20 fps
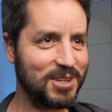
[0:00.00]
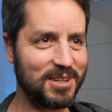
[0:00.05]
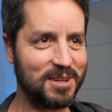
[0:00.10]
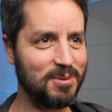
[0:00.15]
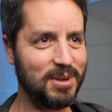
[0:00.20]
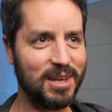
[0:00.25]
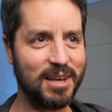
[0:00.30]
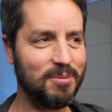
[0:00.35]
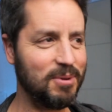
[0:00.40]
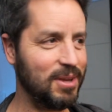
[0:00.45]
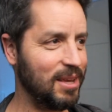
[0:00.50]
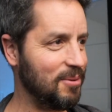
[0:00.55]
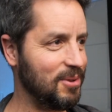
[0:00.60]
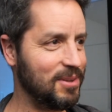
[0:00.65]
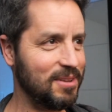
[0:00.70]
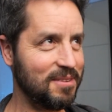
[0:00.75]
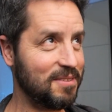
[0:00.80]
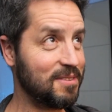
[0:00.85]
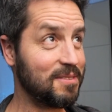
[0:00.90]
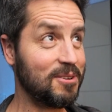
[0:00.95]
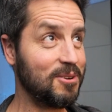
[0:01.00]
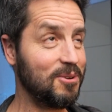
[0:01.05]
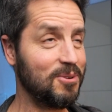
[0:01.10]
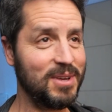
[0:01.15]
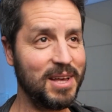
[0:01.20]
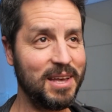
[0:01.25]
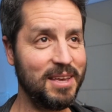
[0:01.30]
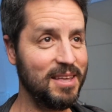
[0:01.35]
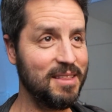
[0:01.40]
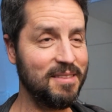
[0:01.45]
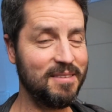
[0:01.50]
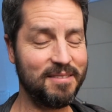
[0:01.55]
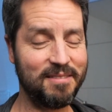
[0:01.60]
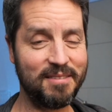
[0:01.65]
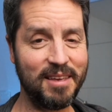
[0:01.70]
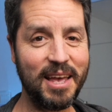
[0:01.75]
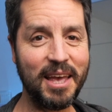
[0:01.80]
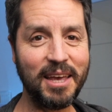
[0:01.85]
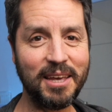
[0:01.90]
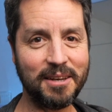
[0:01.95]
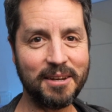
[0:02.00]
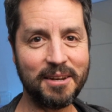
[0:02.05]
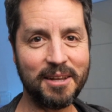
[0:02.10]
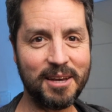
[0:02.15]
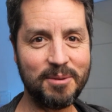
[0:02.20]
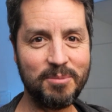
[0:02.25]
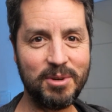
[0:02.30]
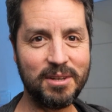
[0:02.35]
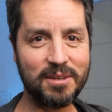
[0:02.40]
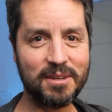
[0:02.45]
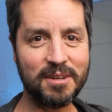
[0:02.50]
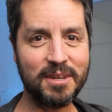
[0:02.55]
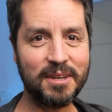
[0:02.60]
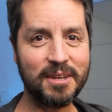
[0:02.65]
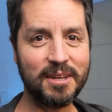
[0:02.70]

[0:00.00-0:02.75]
I mean, this is all insane. I mean,